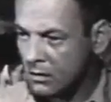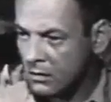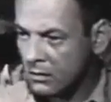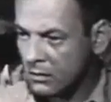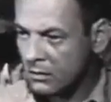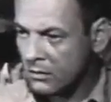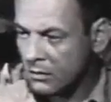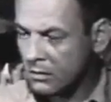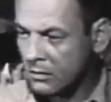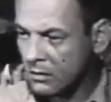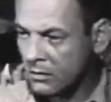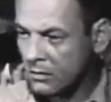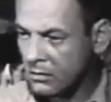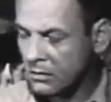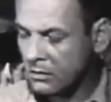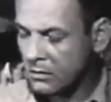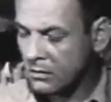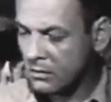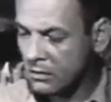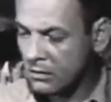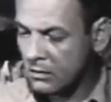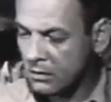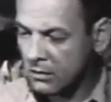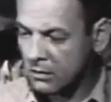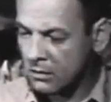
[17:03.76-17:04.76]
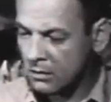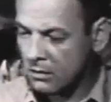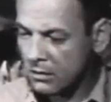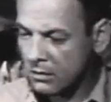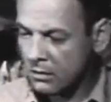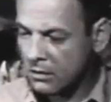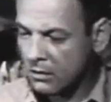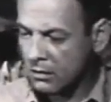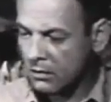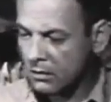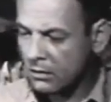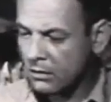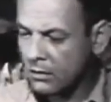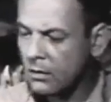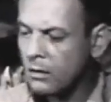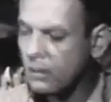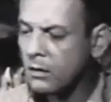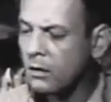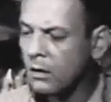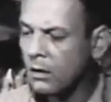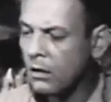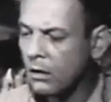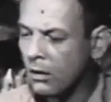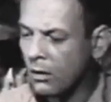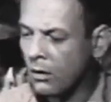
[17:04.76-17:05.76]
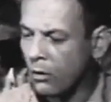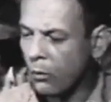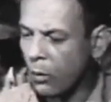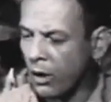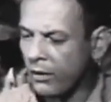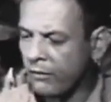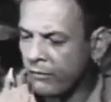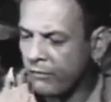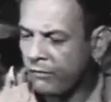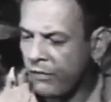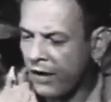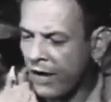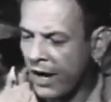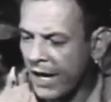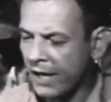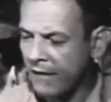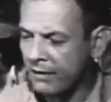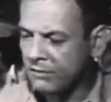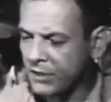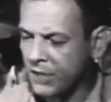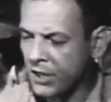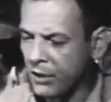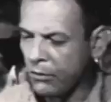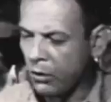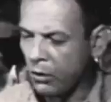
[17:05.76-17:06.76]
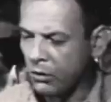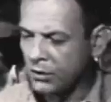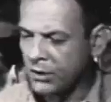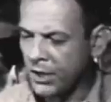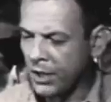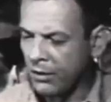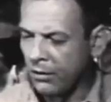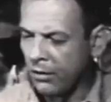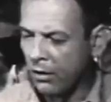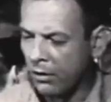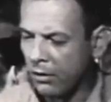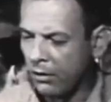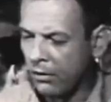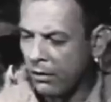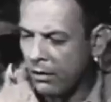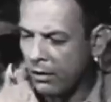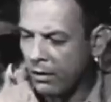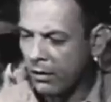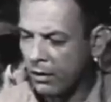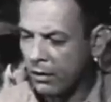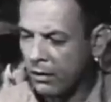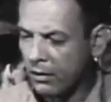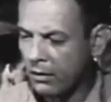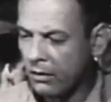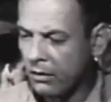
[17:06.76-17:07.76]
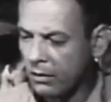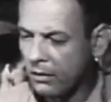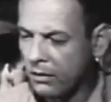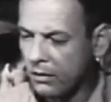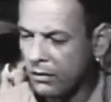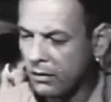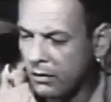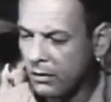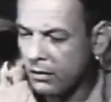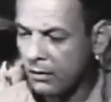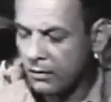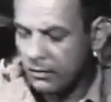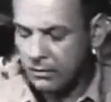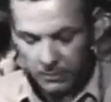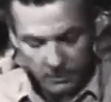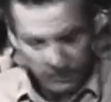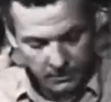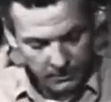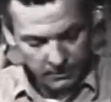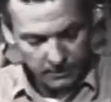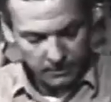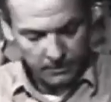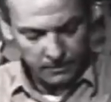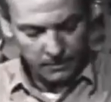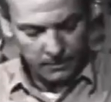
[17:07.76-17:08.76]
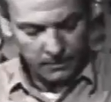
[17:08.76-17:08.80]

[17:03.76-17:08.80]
Range. Mark. One five zero zero. Fire one.